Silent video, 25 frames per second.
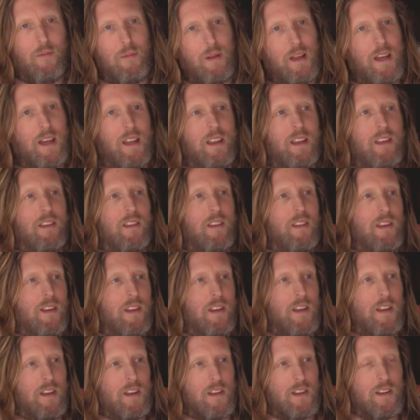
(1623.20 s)
playing
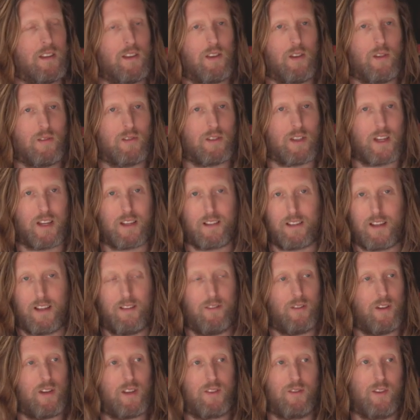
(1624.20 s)
huge gigs and vice